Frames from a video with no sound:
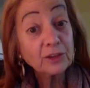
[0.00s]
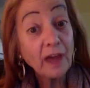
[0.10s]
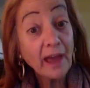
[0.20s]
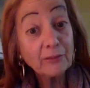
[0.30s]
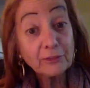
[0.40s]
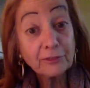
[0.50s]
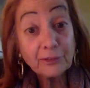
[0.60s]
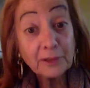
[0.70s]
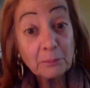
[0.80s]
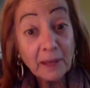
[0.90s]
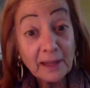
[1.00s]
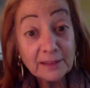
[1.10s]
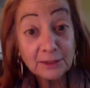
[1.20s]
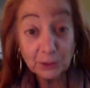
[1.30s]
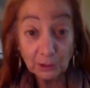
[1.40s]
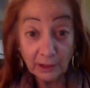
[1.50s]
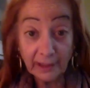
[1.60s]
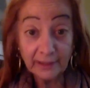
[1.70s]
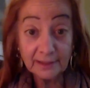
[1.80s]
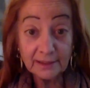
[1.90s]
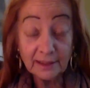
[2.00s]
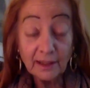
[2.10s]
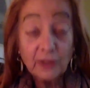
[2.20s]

I have a free masterclass